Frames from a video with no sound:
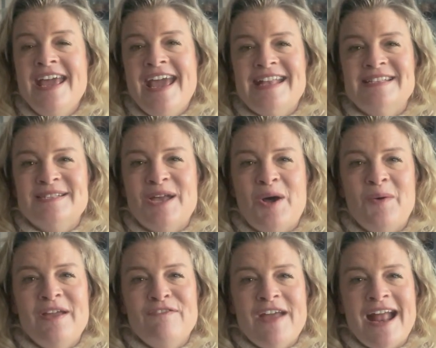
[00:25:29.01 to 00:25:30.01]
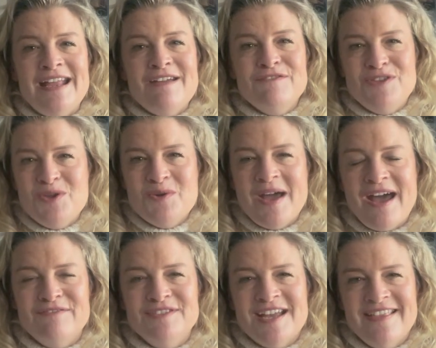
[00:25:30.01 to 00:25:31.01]
And so if any of you
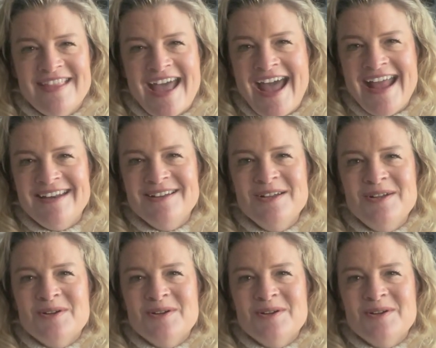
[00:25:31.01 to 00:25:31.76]
have done that,